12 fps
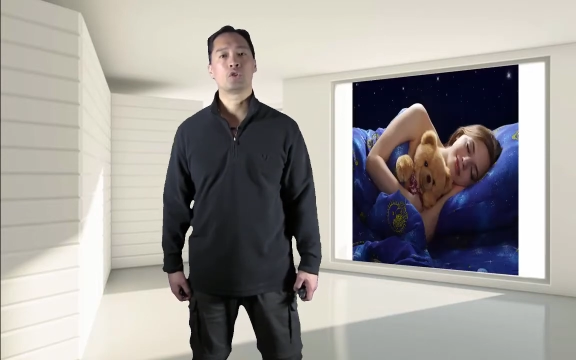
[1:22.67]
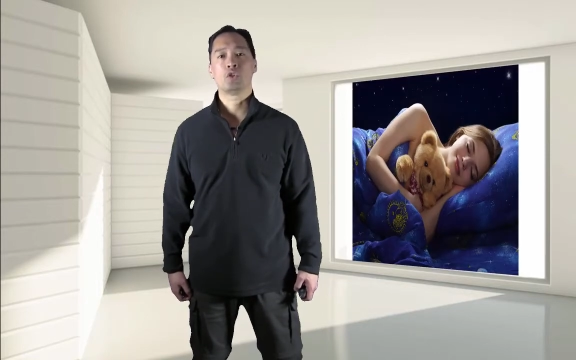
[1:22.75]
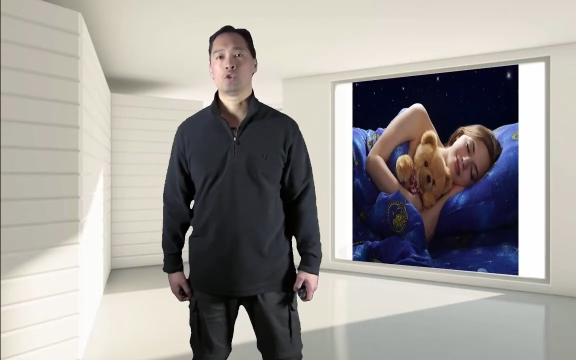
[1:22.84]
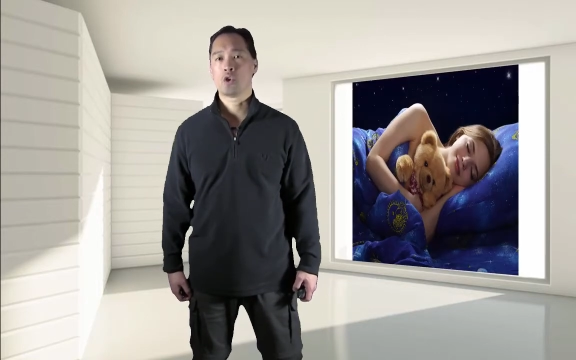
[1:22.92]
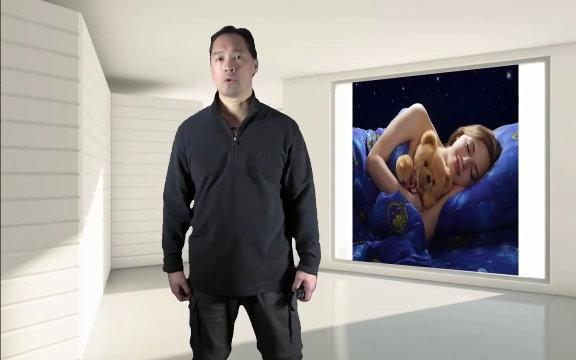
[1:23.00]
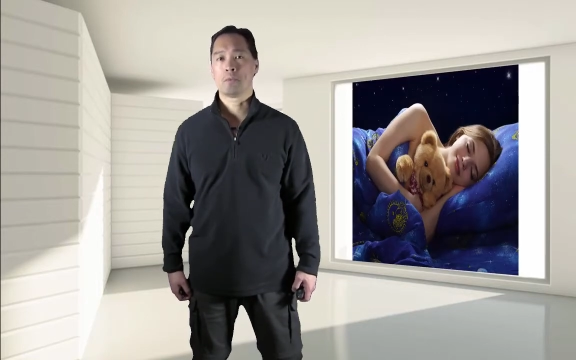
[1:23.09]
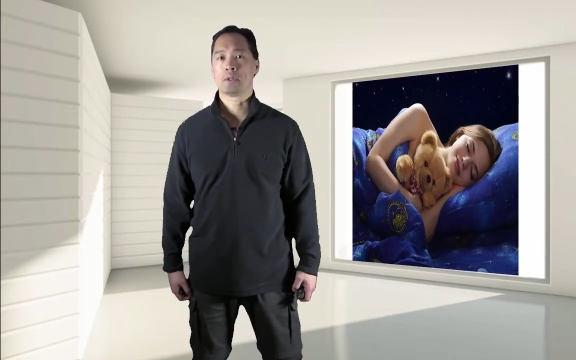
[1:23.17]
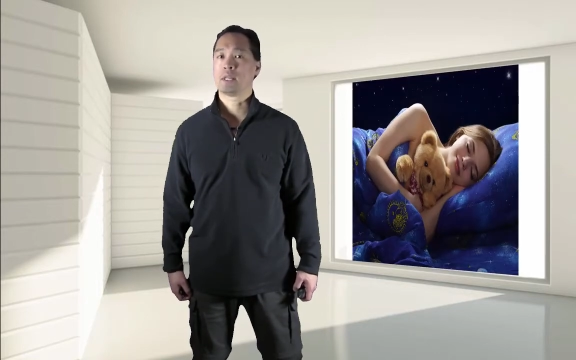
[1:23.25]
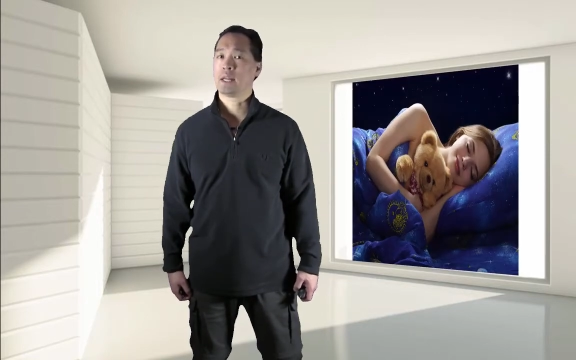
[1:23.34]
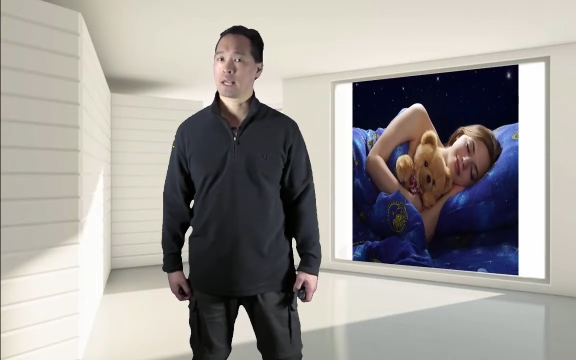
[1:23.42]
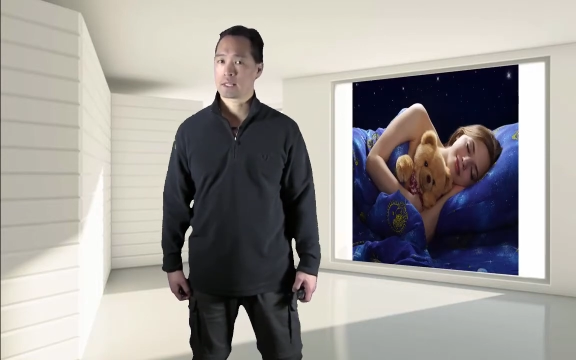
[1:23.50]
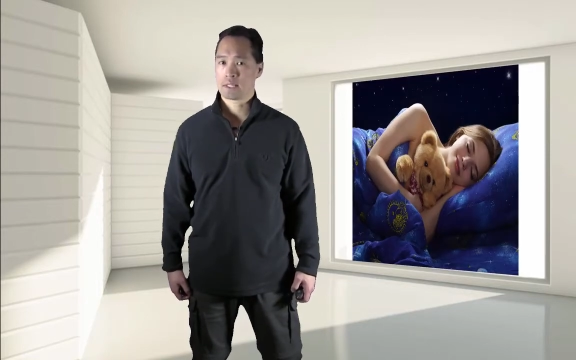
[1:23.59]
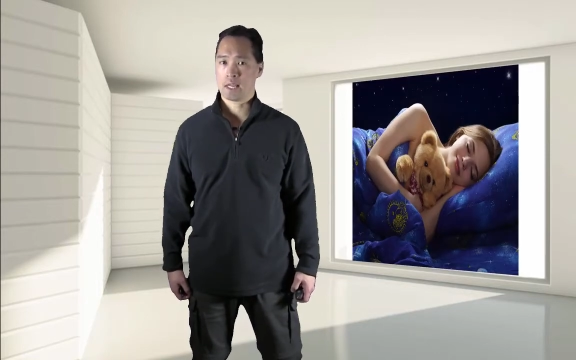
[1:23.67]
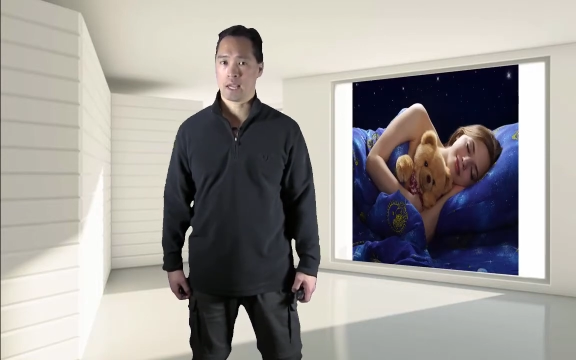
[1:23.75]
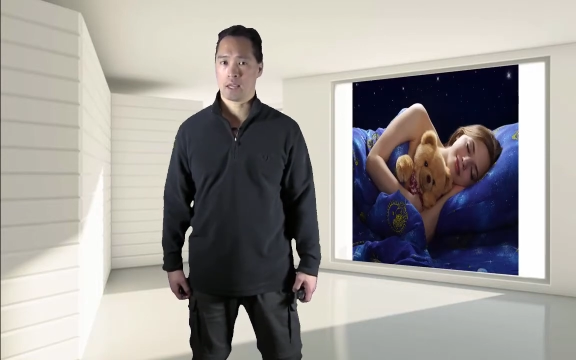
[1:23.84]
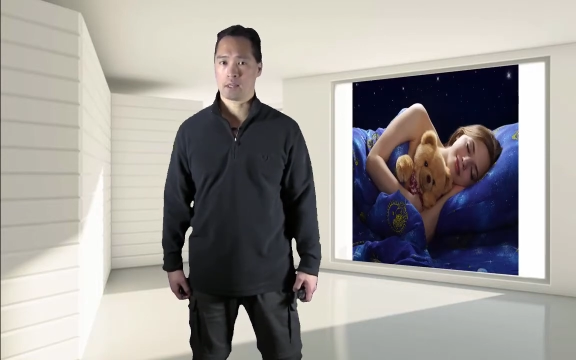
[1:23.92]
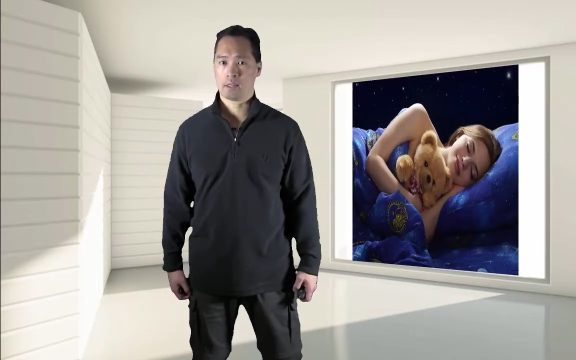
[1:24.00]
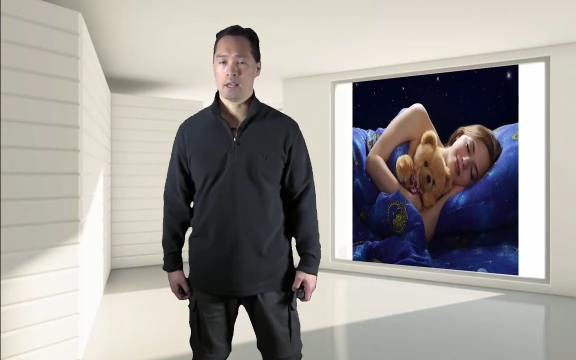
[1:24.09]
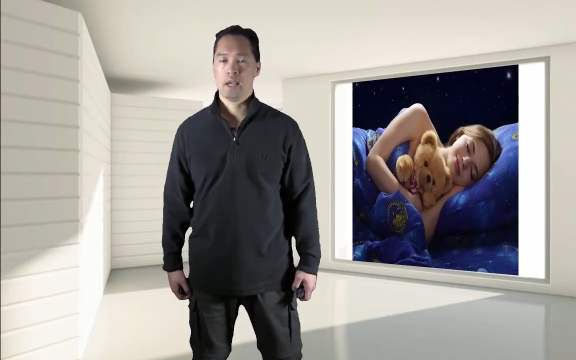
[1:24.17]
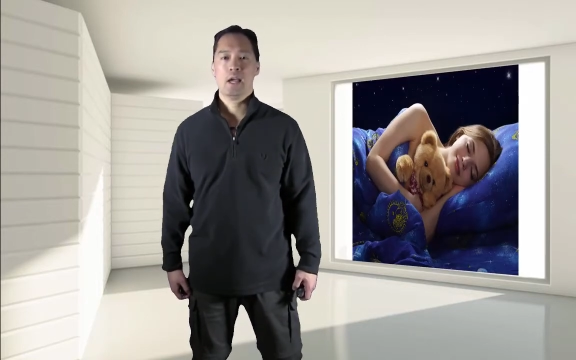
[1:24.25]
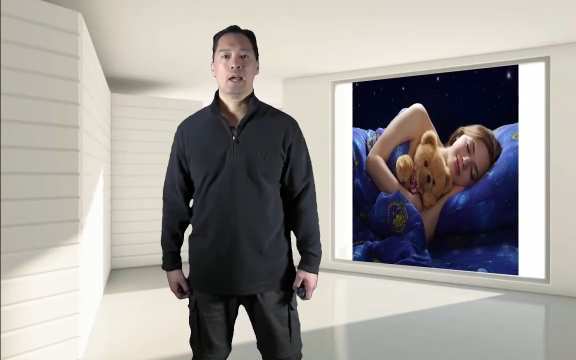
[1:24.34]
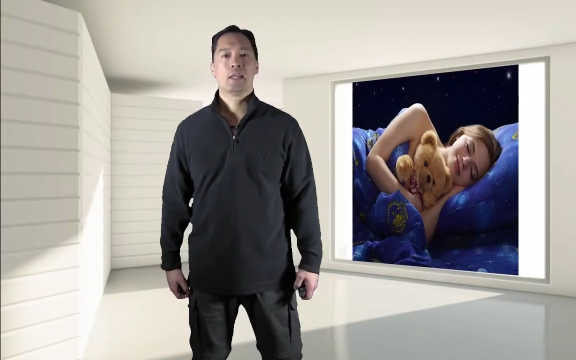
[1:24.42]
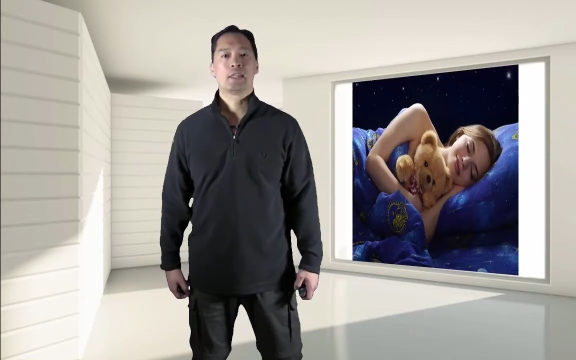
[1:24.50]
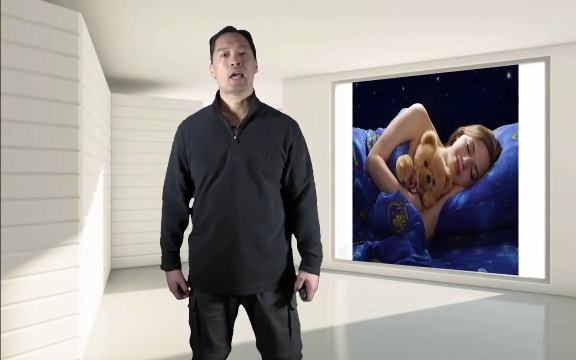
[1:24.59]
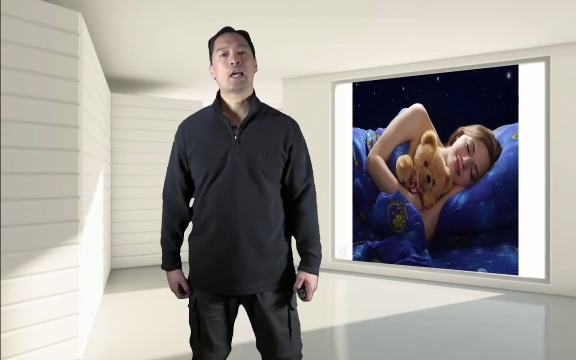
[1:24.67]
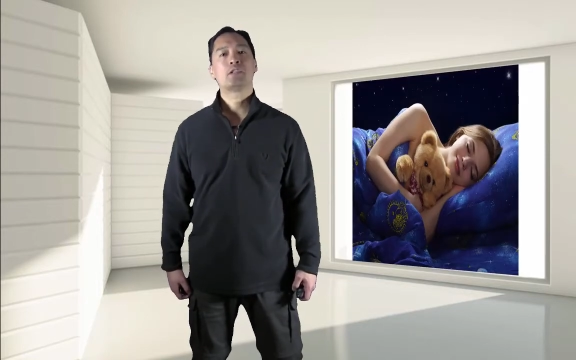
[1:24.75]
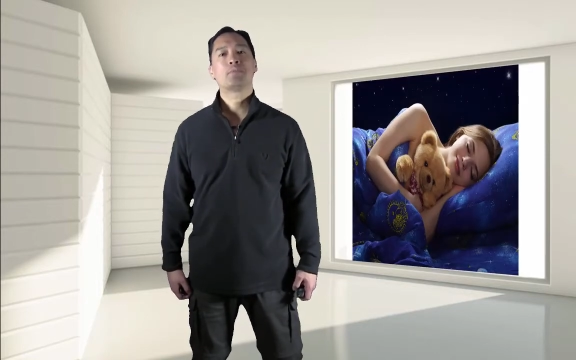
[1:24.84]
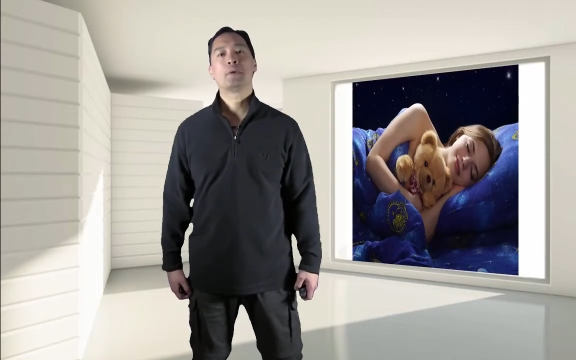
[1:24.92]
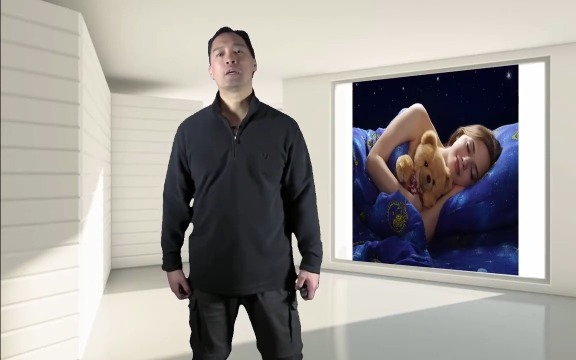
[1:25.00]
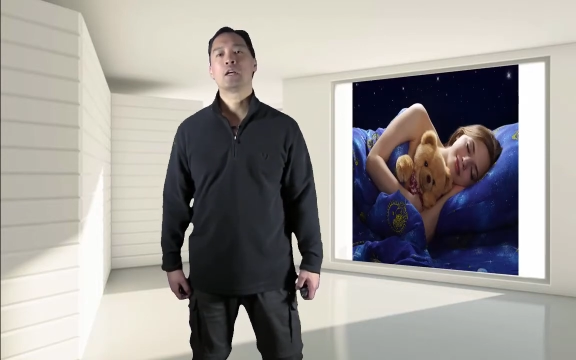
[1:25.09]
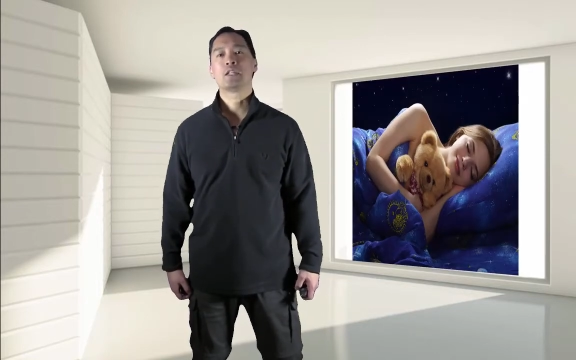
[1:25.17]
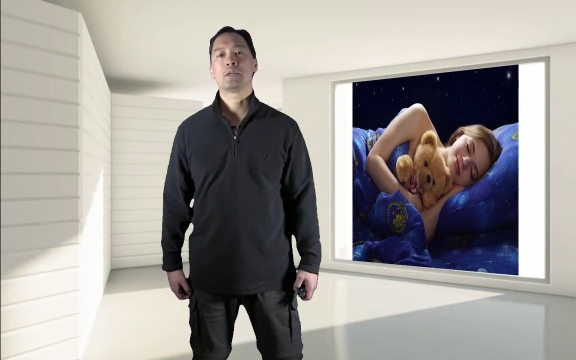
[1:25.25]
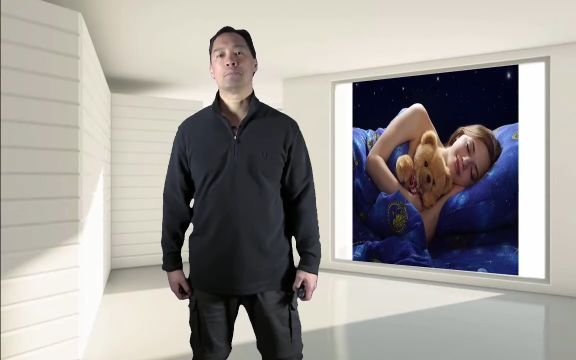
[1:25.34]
to normal the next day. That's because the